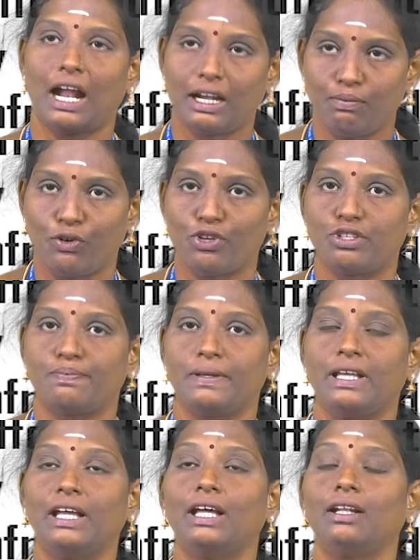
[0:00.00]

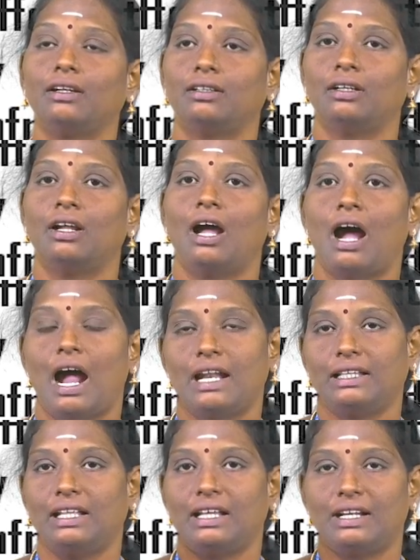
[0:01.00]
atmosphere
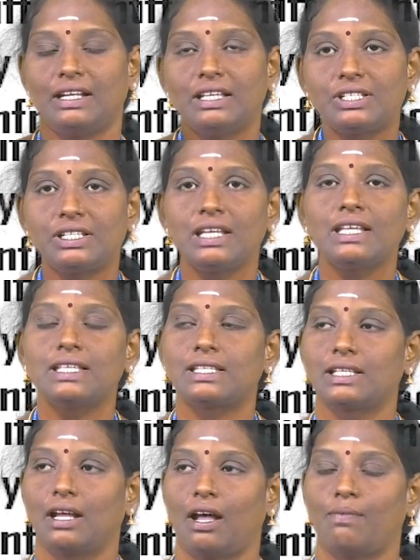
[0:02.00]
and the rest is